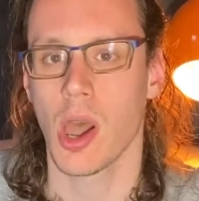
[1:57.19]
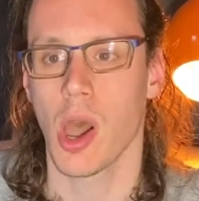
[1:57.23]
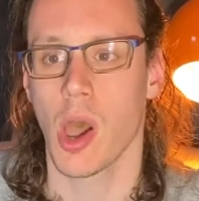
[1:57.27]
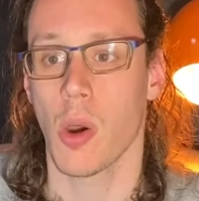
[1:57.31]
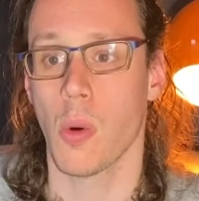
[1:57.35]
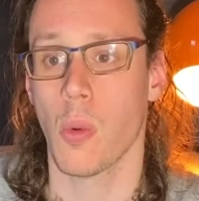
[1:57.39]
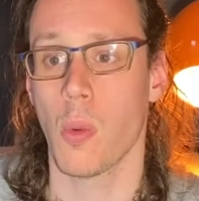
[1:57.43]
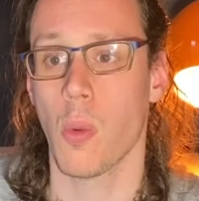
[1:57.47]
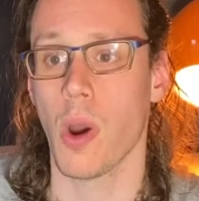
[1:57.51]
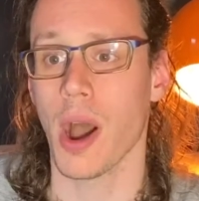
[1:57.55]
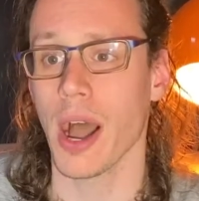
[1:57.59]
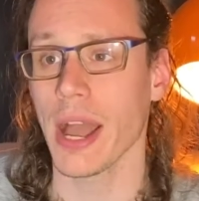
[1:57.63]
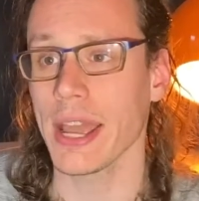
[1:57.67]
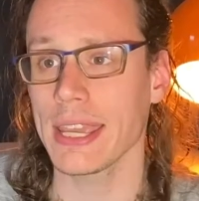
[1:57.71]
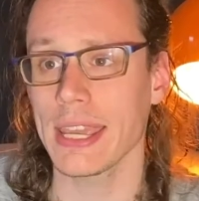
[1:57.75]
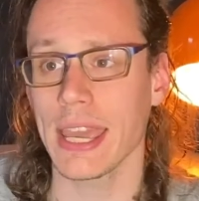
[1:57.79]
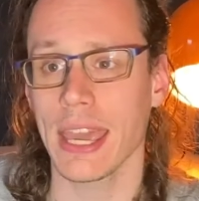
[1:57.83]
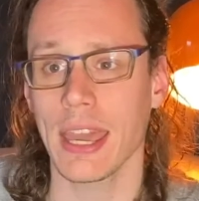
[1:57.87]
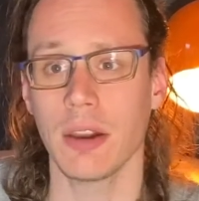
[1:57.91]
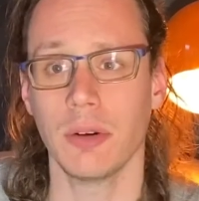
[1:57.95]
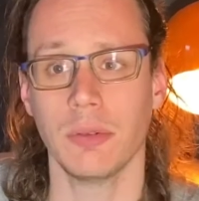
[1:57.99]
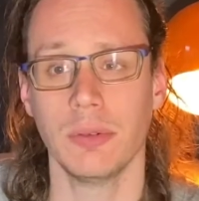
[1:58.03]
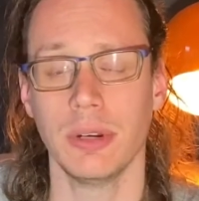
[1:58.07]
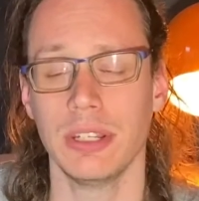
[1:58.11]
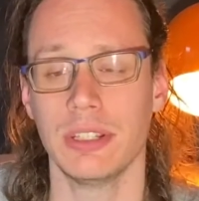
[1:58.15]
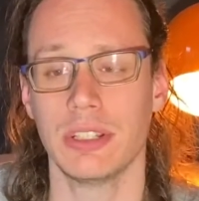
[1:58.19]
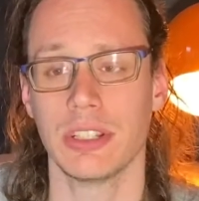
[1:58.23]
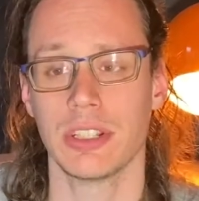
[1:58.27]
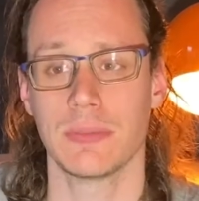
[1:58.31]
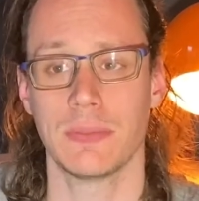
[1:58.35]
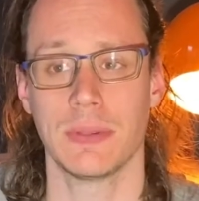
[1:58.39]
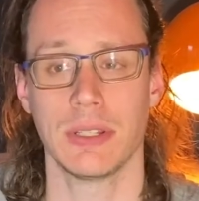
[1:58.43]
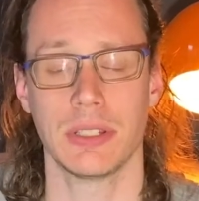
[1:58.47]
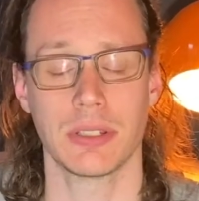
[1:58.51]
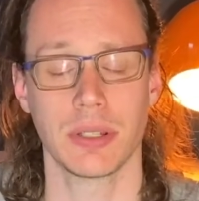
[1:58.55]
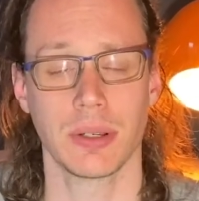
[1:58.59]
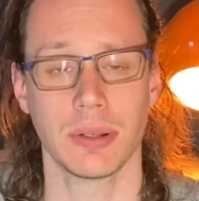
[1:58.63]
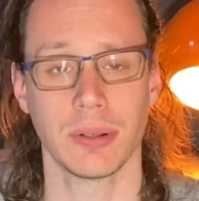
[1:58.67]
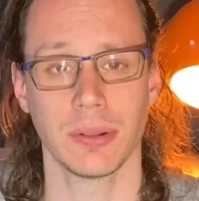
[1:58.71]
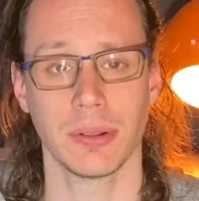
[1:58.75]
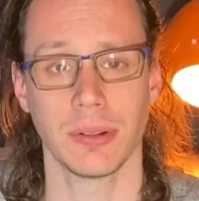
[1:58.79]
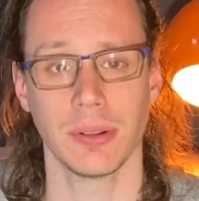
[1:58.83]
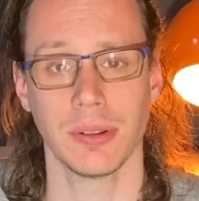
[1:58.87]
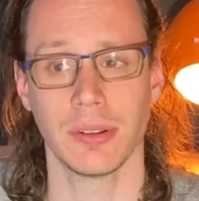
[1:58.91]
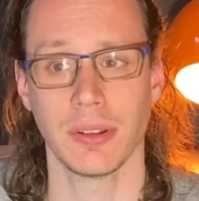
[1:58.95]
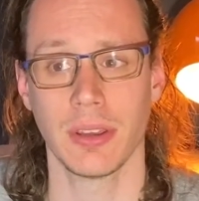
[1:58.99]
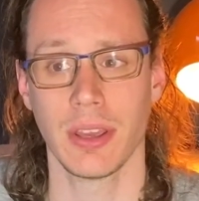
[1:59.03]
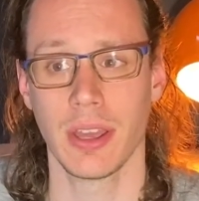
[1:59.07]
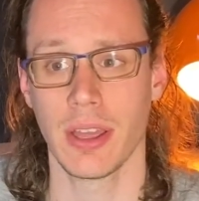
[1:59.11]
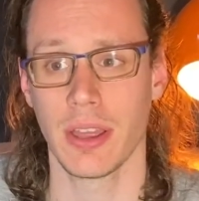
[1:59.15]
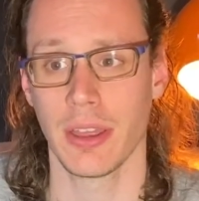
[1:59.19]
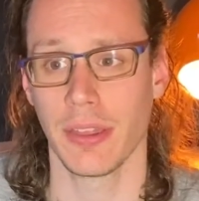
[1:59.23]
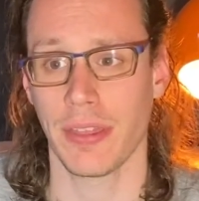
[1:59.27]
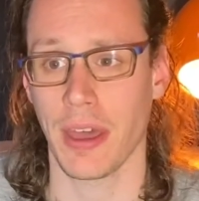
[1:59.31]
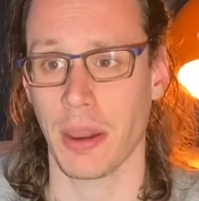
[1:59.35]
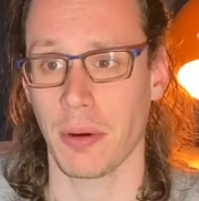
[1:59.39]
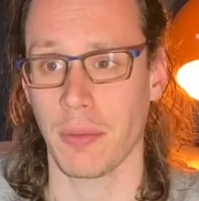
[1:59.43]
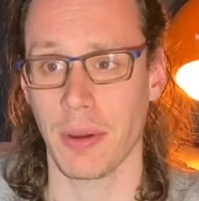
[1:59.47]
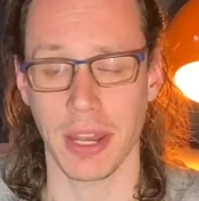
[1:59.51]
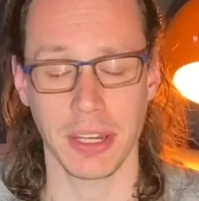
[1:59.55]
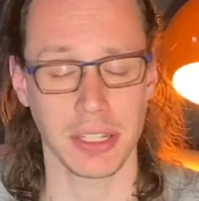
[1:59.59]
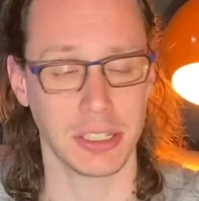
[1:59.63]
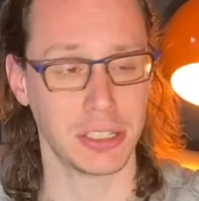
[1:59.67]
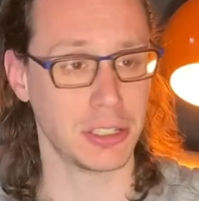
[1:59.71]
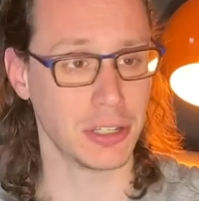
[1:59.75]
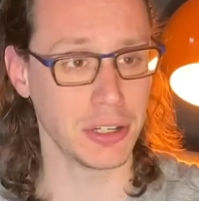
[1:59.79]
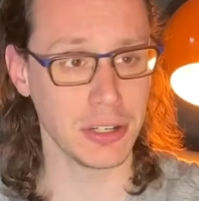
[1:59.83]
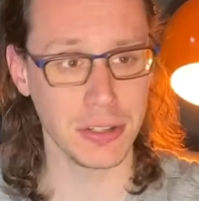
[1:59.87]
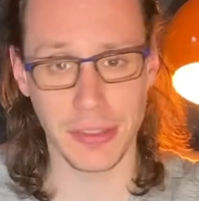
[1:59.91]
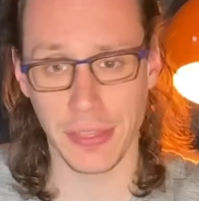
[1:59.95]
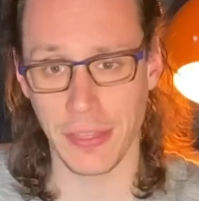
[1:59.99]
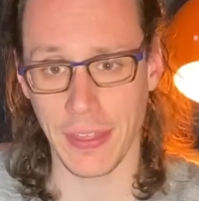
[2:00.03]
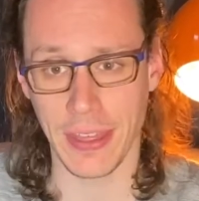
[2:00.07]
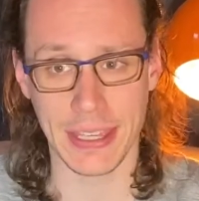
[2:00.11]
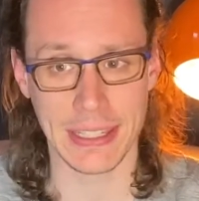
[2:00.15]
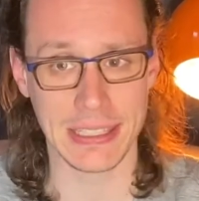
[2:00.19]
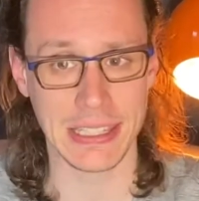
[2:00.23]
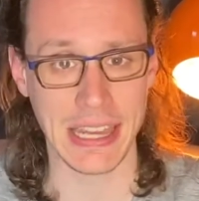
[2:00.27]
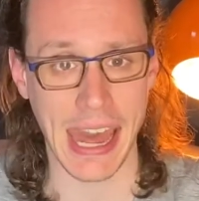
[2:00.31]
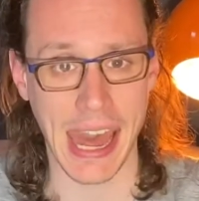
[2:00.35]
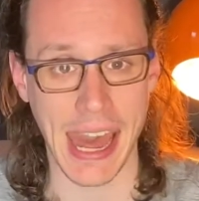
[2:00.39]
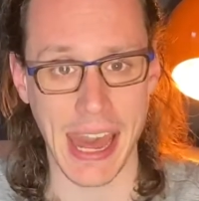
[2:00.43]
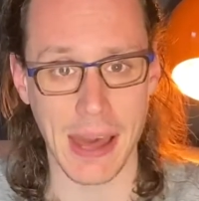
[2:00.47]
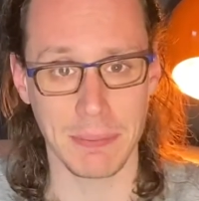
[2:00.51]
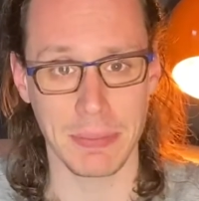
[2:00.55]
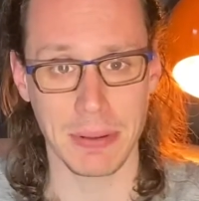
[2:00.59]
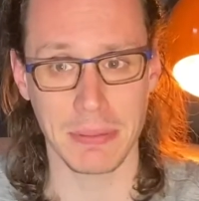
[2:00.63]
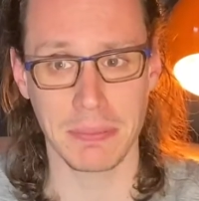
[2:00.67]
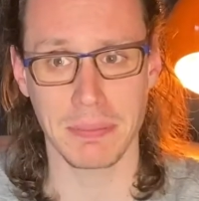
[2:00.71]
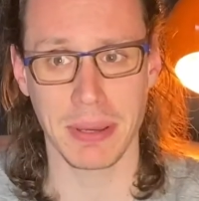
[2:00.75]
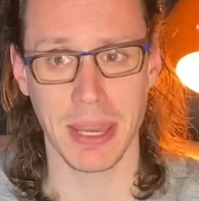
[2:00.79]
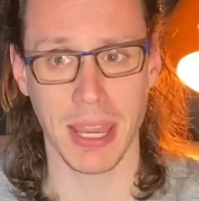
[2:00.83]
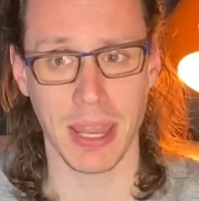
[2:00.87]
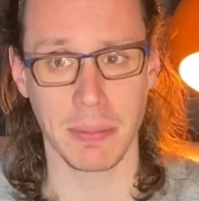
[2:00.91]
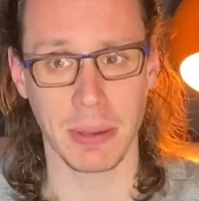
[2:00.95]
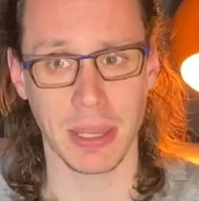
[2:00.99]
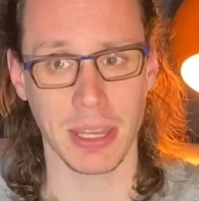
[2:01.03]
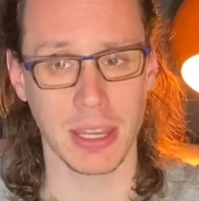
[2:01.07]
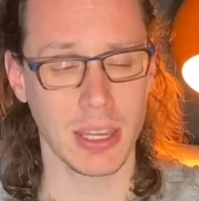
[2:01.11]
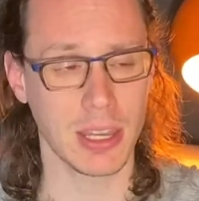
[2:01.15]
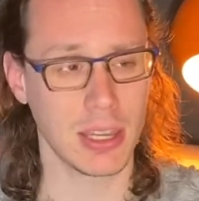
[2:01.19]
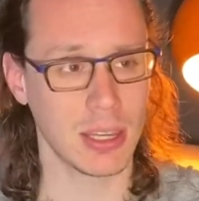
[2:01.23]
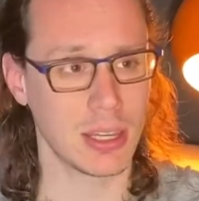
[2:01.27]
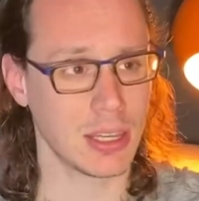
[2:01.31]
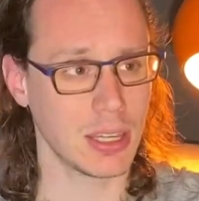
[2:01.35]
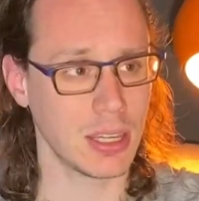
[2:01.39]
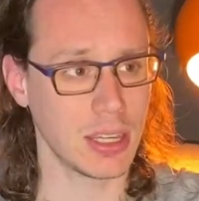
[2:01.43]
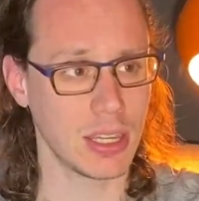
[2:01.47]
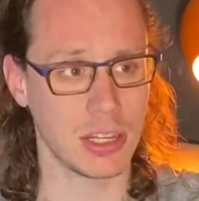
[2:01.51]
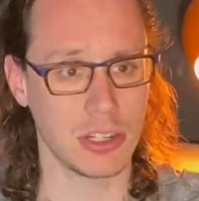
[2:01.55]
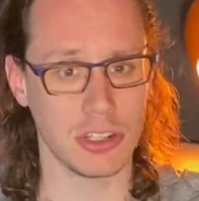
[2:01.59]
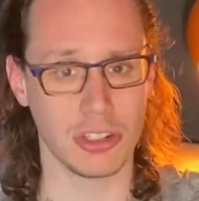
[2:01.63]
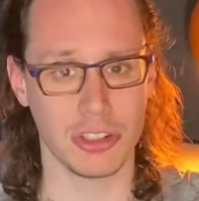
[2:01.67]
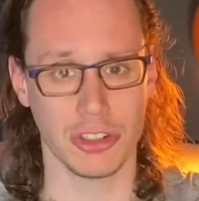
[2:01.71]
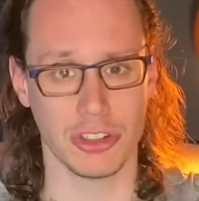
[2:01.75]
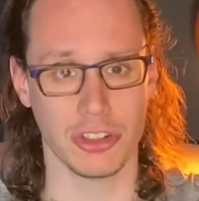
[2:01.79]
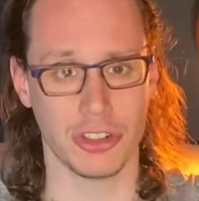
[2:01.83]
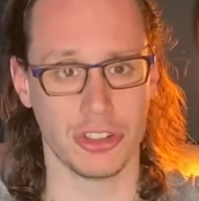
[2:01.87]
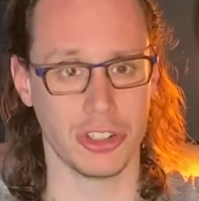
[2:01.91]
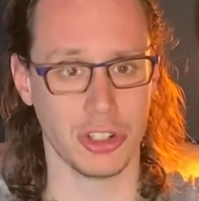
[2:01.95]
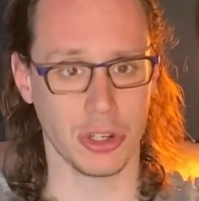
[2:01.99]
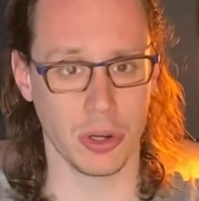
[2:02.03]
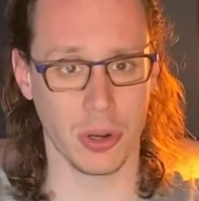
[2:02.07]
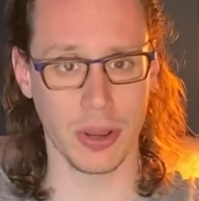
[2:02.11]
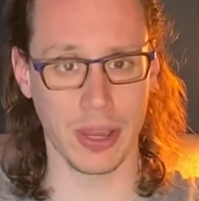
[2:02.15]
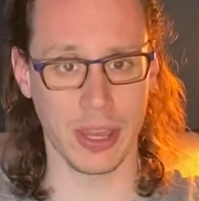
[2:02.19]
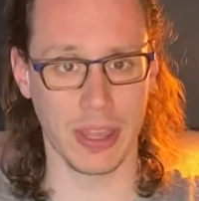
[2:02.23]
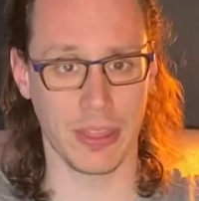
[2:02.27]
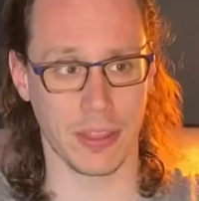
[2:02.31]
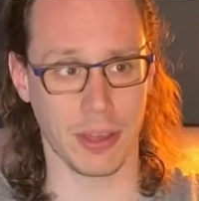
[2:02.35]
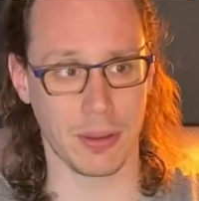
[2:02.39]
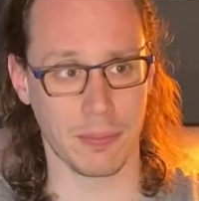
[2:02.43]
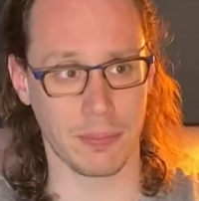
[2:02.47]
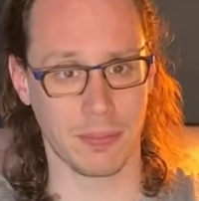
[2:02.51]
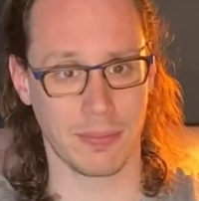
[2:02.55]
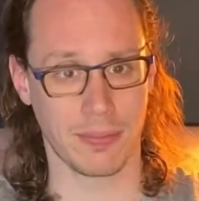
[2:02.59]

Why can't we just be told that when good things happen, baby, enjoy them?